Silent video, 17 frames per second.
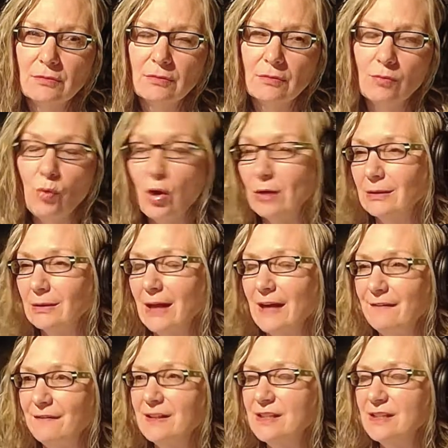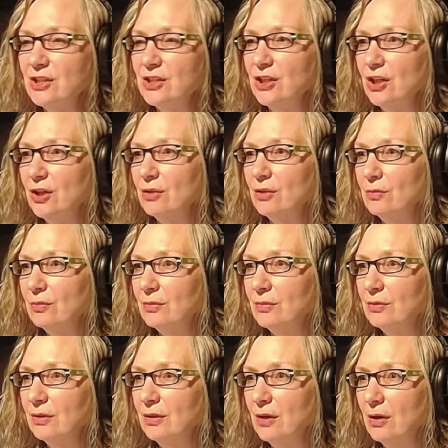what life is to you,
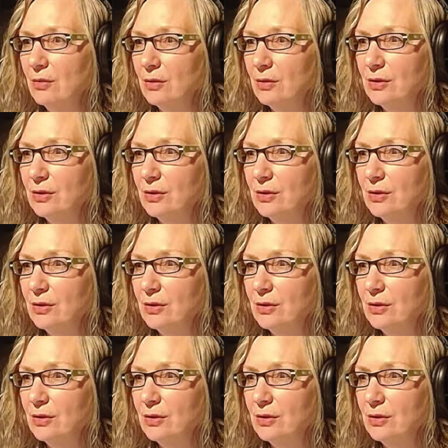you know,